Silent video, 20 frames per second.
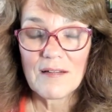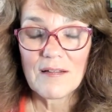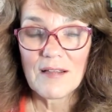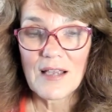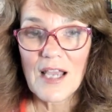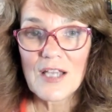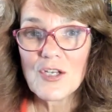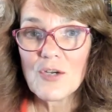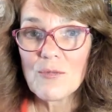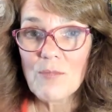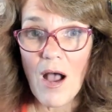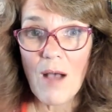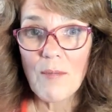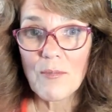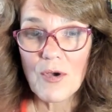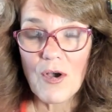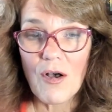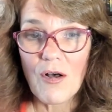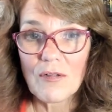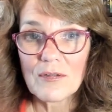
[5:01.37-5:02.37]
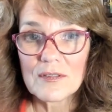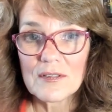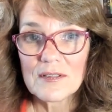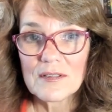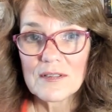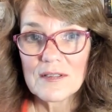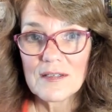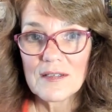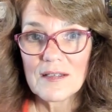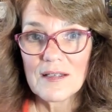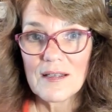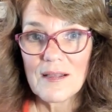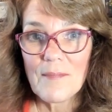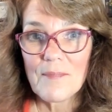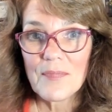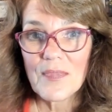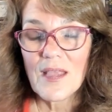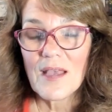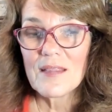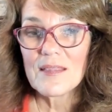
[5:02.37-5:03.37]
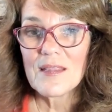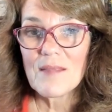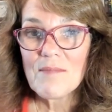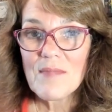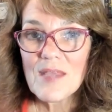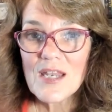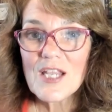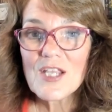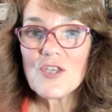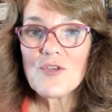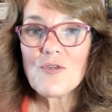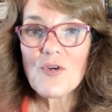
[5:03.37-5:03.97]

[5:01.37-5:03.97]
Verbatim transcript: and your mom called. The minute you